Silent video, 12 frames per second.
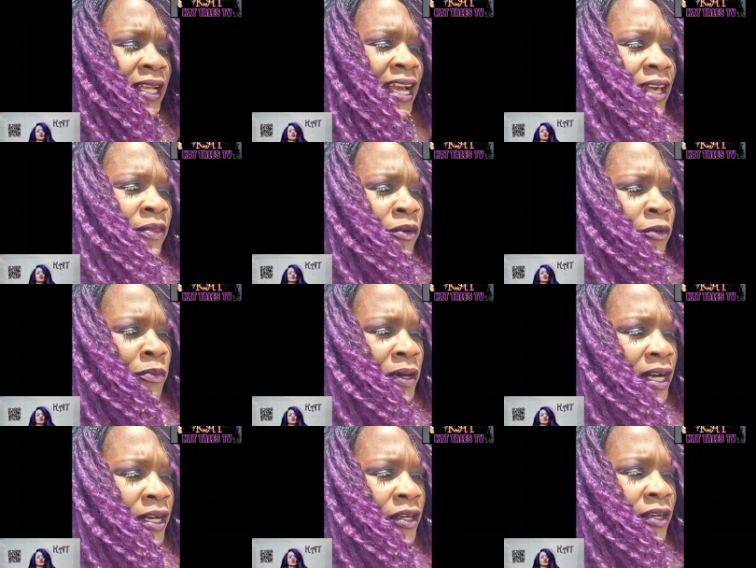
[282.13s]
Catherine
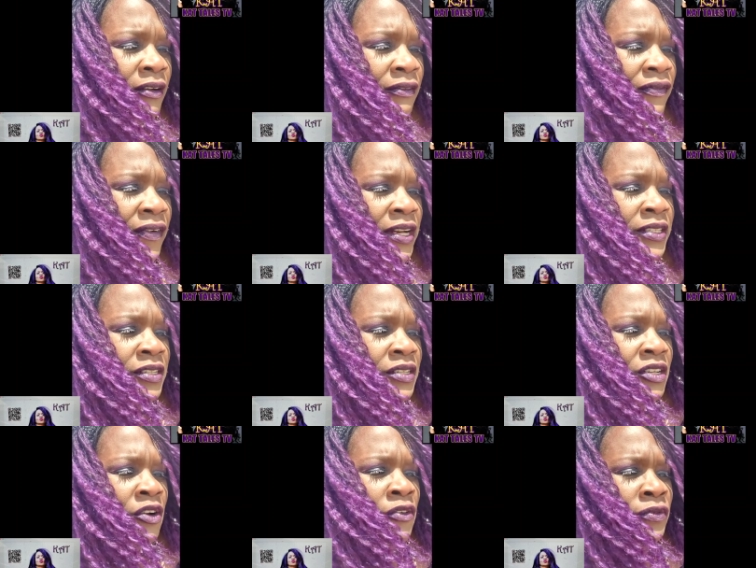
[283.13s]
Ponder,
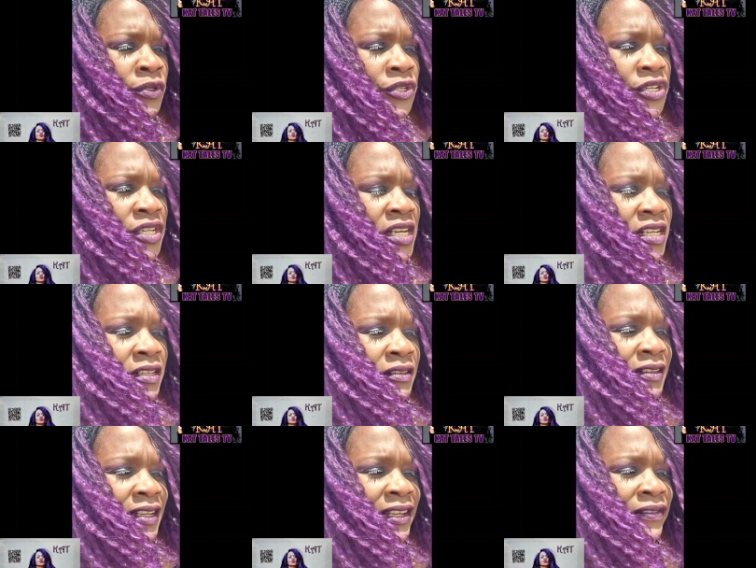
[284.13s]
Francis Scovel
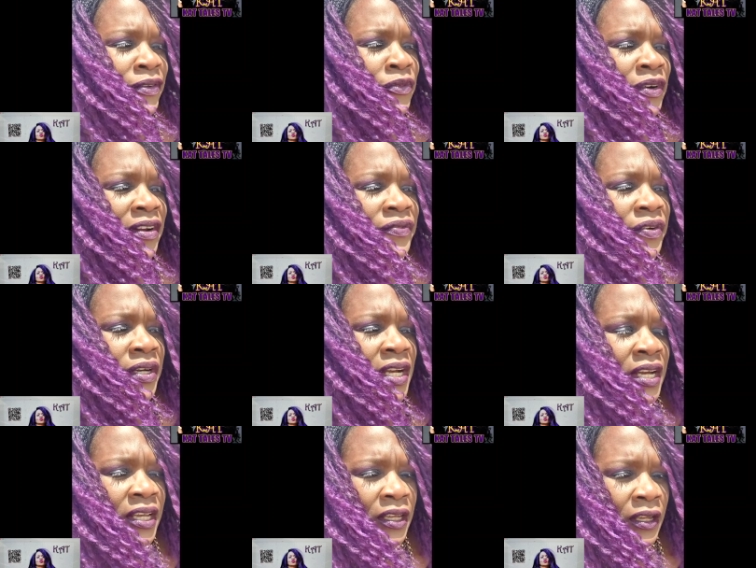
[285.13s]
Shin, even Reverend
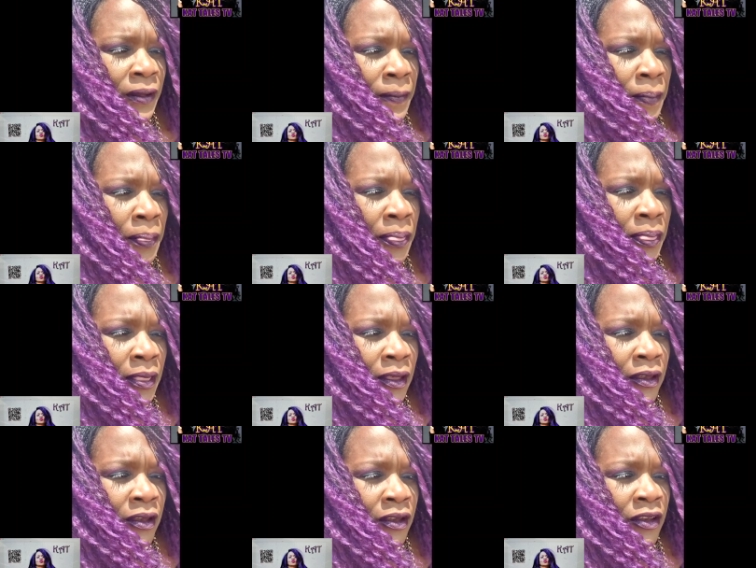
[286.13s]
Ike,
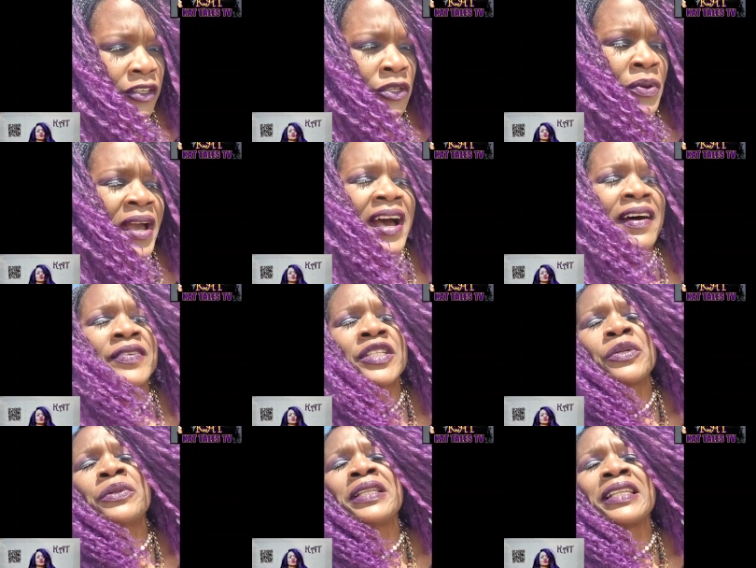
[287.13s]
you have
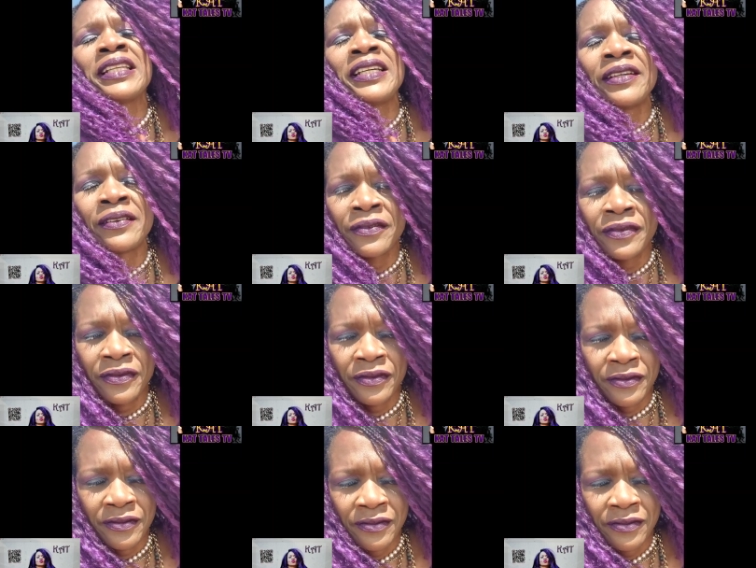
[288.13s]
to live